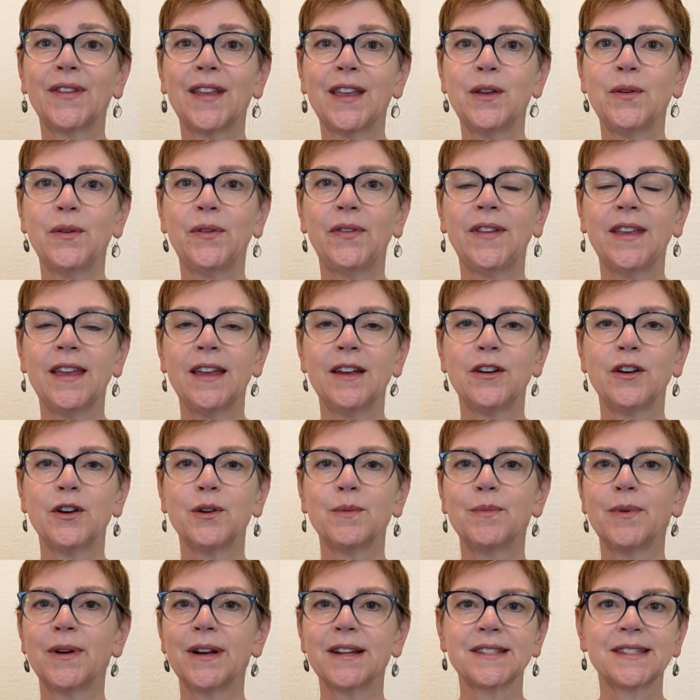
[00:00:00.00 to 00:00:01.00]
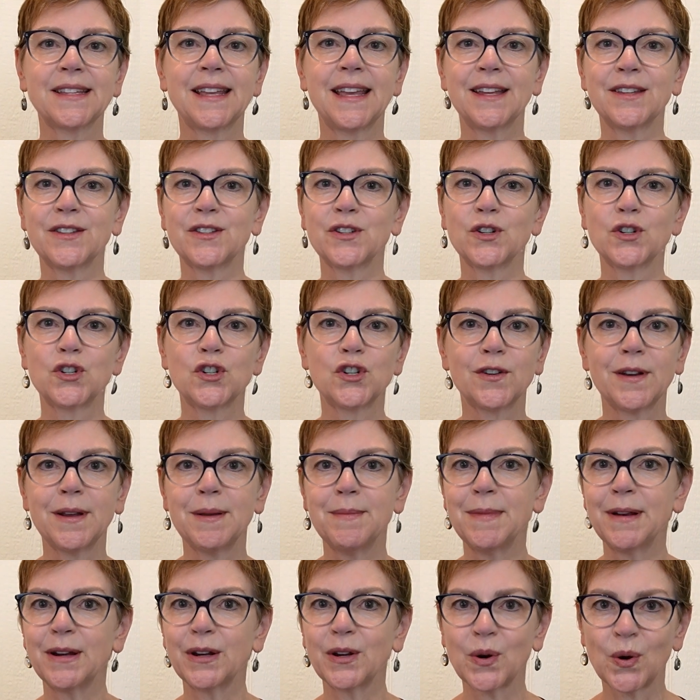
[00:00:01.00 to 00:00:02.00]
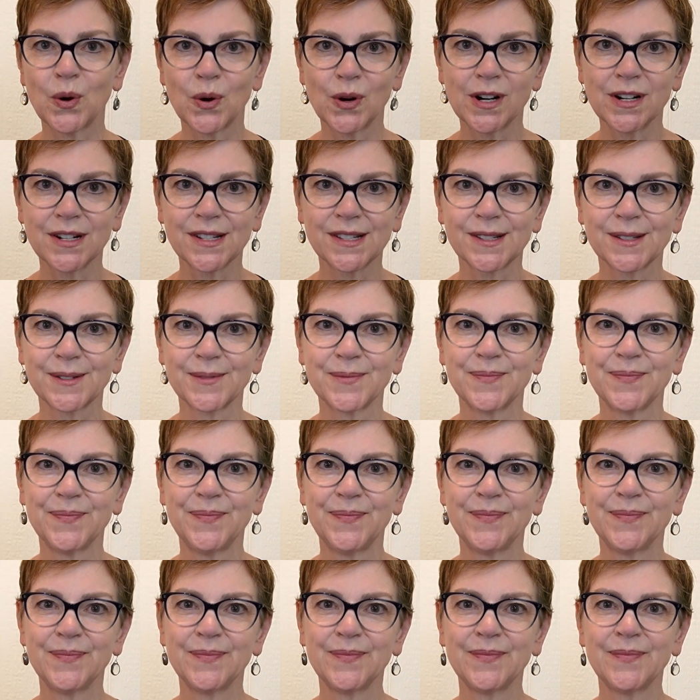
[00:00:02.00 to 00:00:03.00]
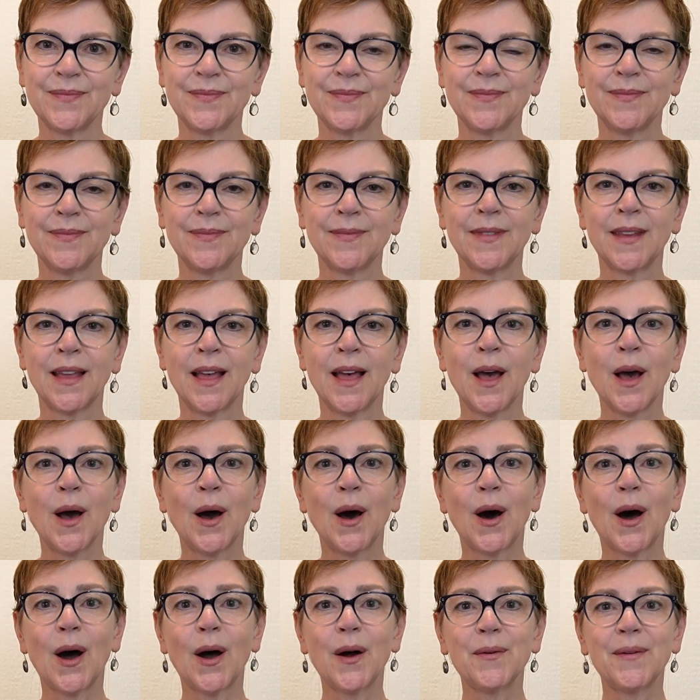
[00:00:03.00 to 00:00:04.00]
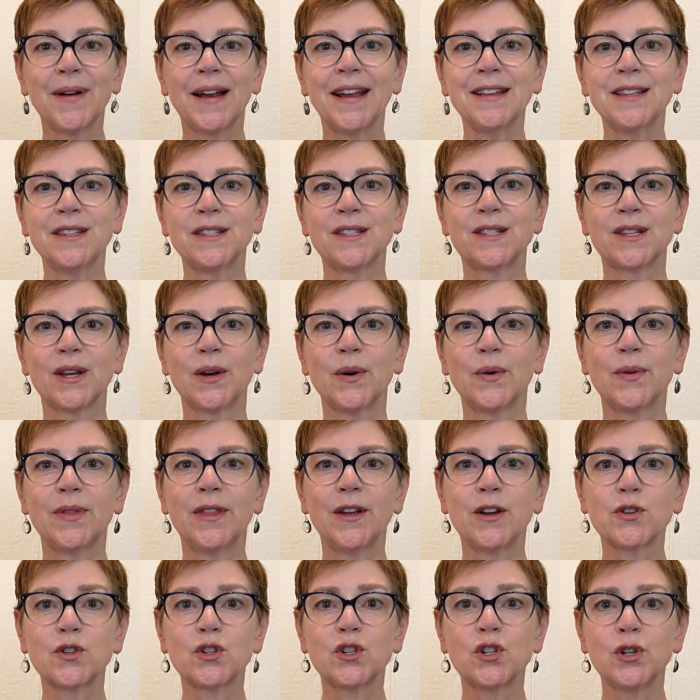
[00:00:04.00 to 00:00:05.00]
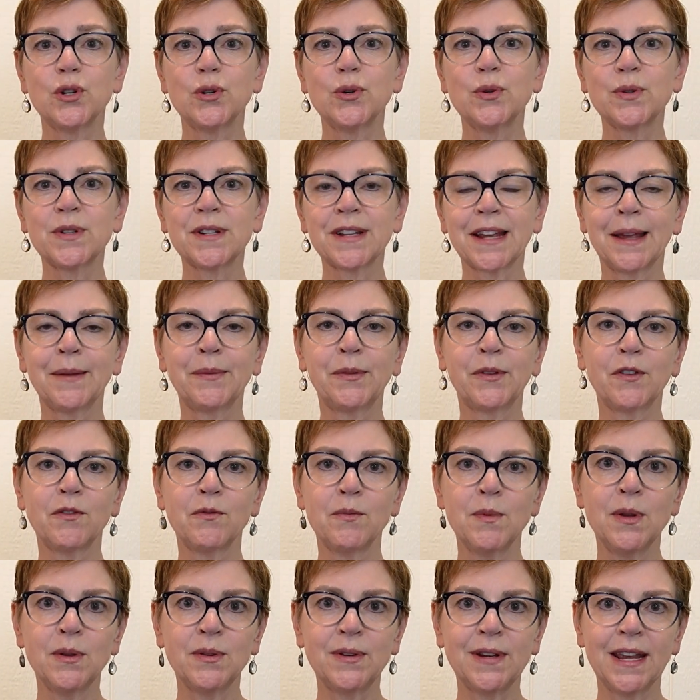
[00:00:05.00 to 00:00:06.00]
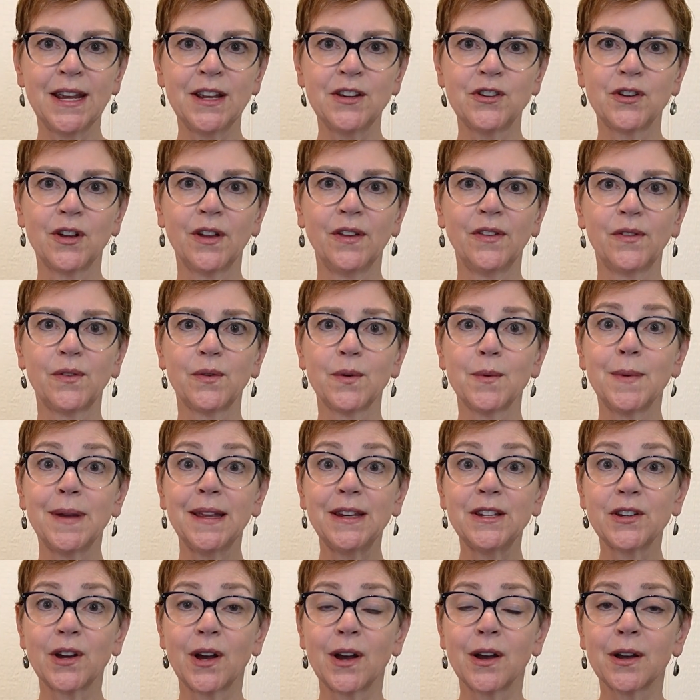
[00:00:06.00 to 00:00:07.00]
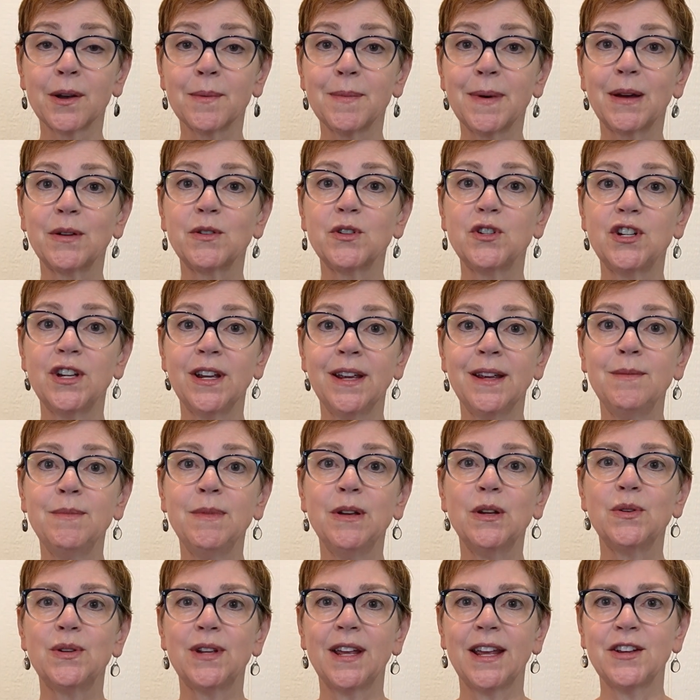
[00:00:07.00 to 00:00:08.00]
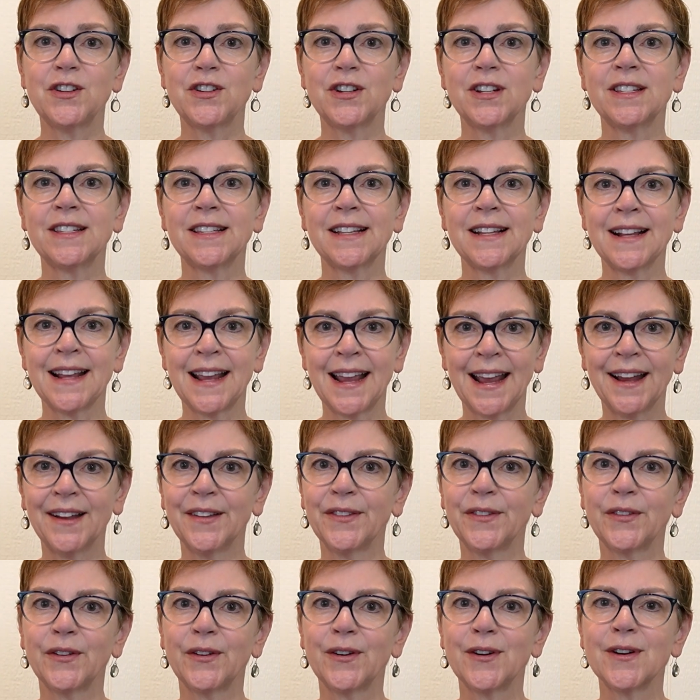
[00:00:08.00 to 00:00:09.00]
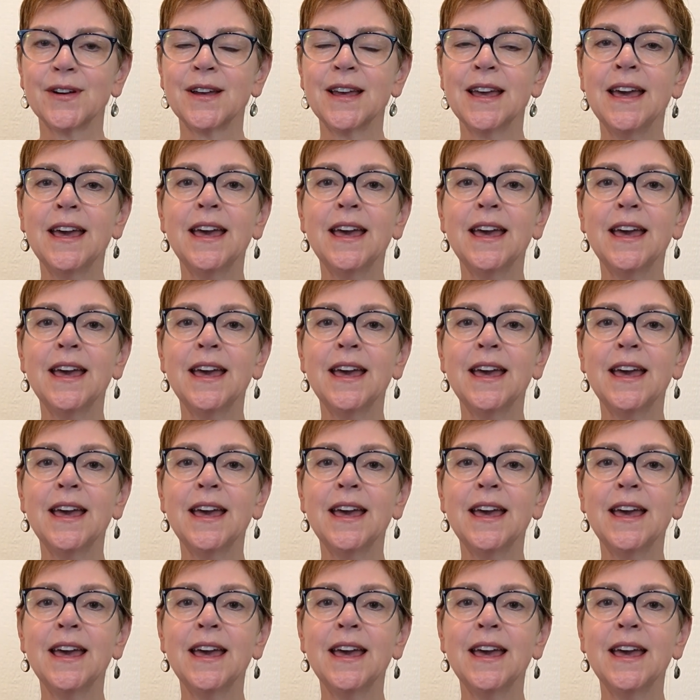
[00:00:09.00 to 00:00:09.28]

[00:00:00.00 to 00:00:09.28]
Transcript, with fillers: that you see in your breast cancer treatment course. All right, so there are two types of mutations when we talk about gene mutations in cancer.